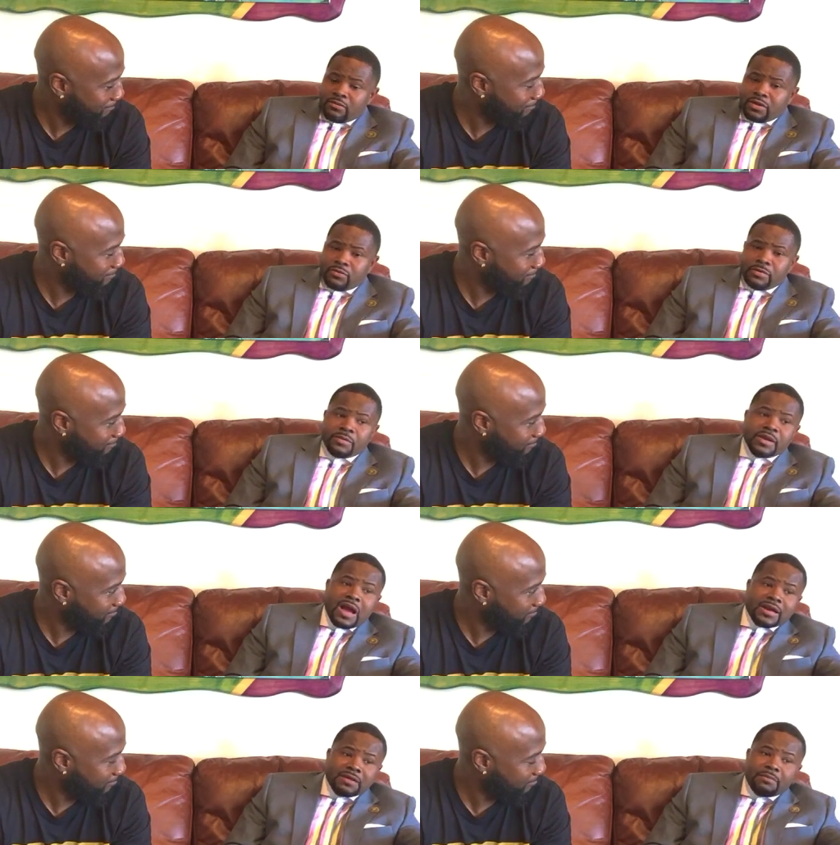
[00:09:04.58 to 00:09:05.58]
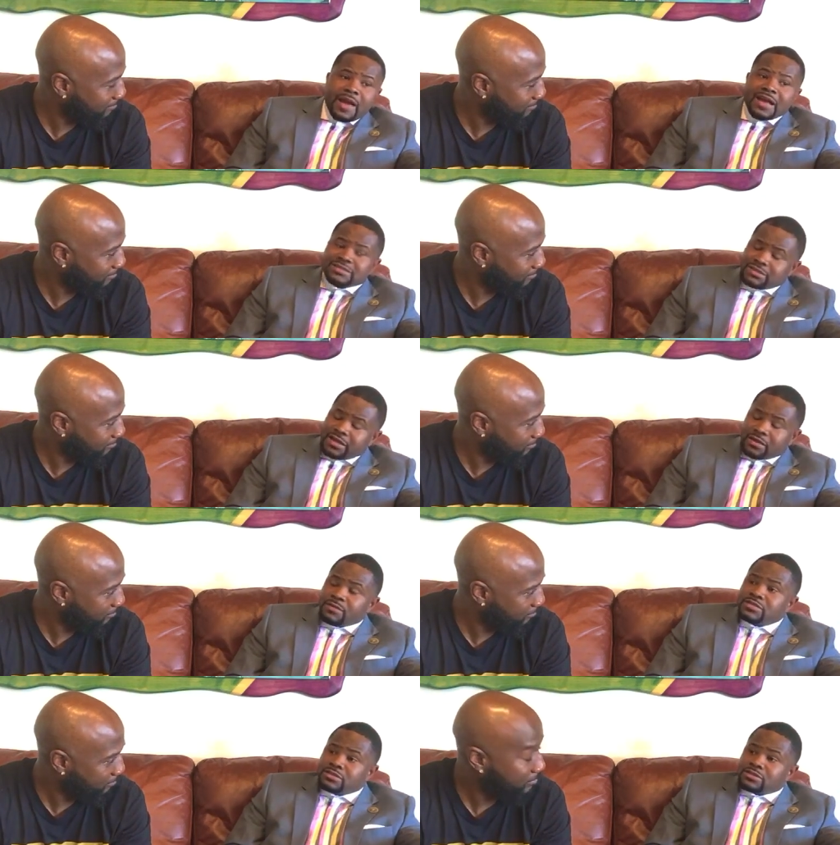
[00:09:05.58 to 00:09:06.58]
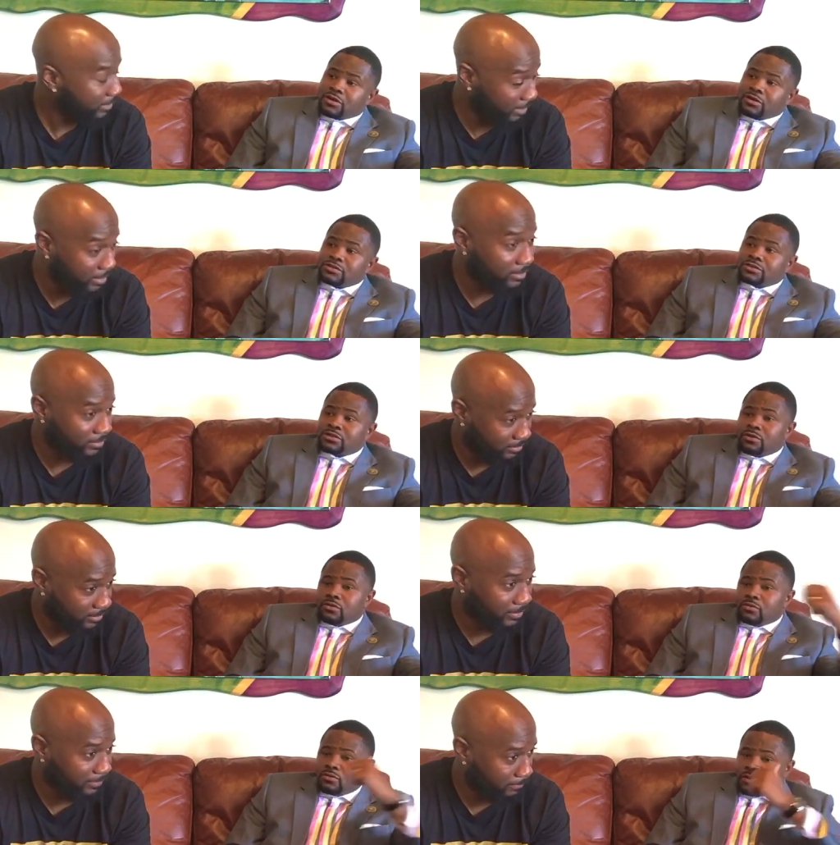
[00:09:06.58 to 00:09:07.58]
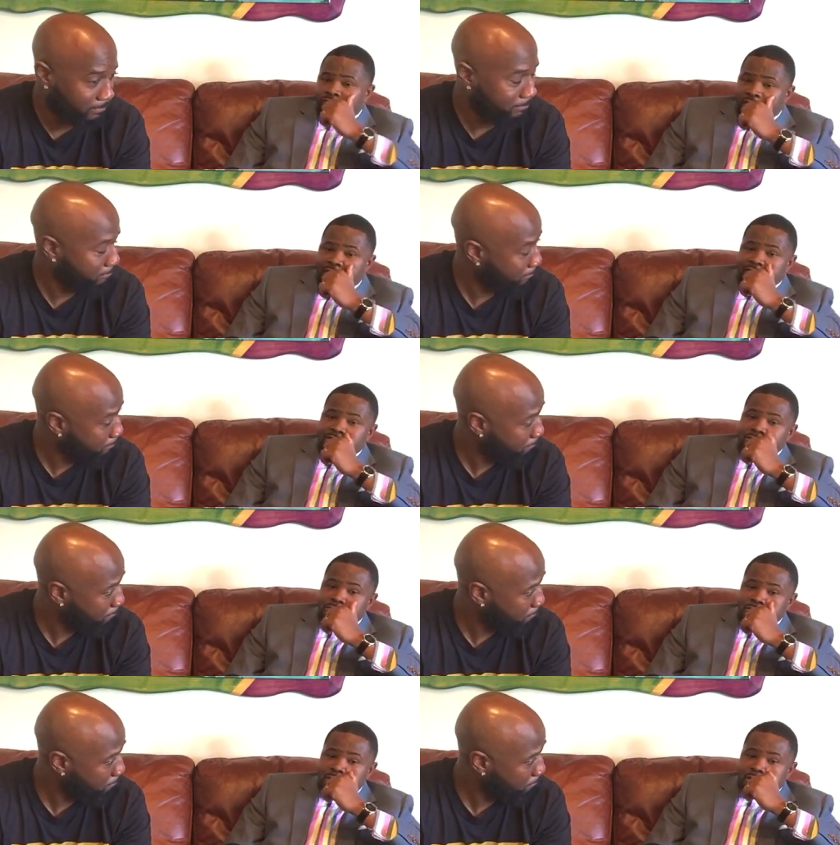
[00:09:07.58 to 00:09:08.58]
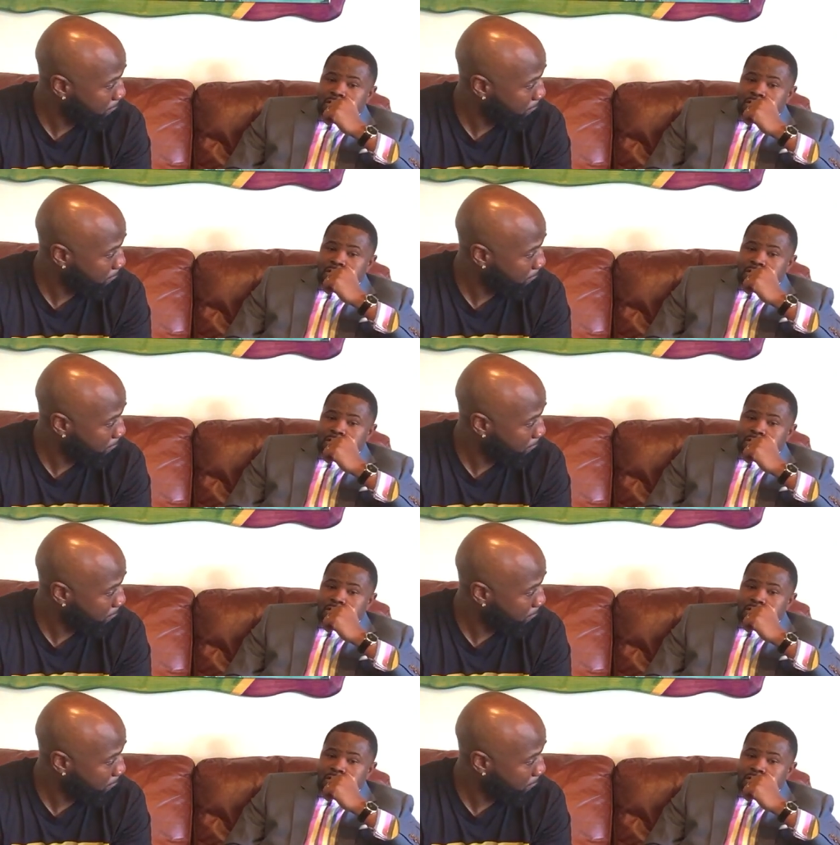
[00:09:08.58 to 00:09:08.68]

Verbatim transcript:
Speaker 1: We're beyond capacity in our residence halls. So we've had to